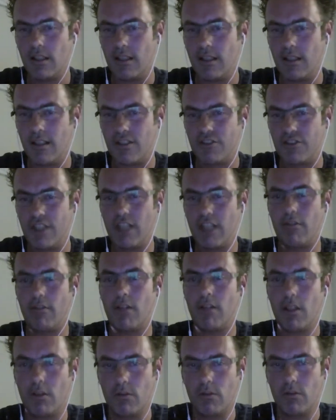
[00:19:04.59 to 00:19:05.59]

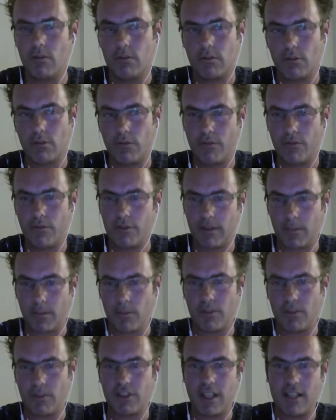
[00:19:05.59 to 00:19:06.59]
Zero conversion
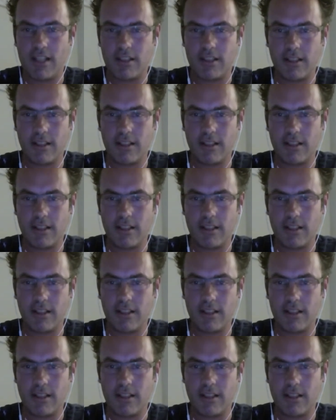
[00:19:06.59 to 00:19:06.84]
optimization,